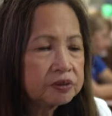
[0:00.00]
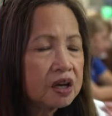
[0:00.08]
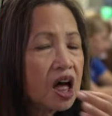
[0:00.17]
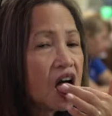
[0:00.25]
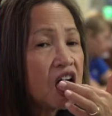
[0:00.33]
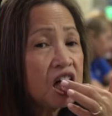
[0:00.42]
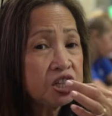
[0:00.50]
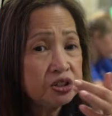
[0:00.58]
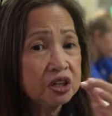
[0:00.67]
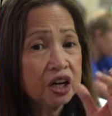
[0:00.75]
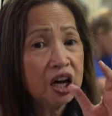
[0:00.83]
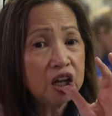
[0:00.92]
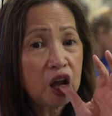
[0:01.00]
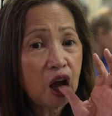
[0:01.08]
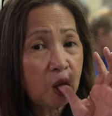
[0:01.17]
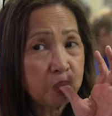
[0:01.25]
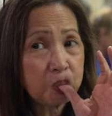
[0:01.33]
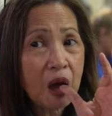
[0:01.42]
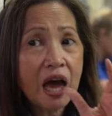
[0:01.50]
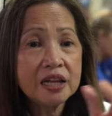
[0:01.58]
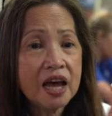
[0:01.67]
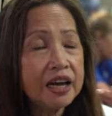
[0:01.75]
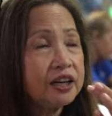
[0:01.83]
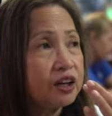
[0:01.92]
Mom, so
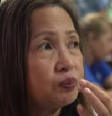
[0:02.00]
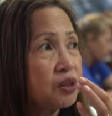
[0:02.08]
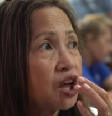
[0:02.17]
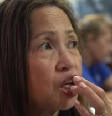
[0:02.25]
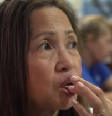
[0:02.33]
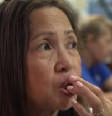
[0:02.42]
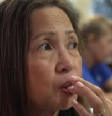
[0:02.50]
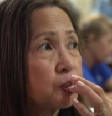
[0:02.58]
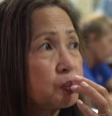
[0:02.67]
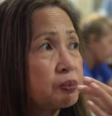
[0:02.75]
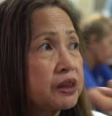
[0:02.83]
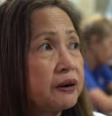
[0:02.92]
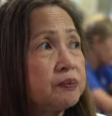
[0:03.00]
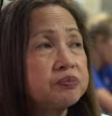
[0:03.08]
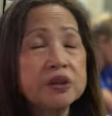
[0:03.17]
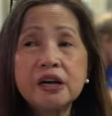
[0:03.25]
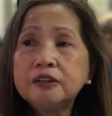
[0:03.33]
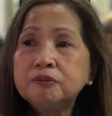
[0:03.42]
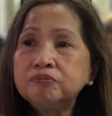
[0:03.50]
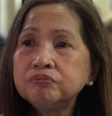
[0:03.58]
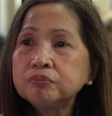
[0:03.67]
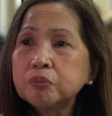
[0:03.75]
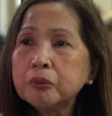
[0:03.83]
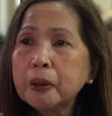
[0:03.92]
you're, you're rating food, service, and
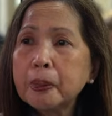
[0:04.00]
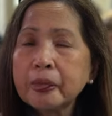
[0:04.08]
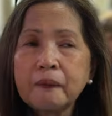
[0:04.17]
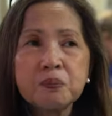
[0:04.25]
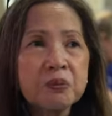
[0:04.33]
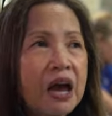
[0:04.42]
location.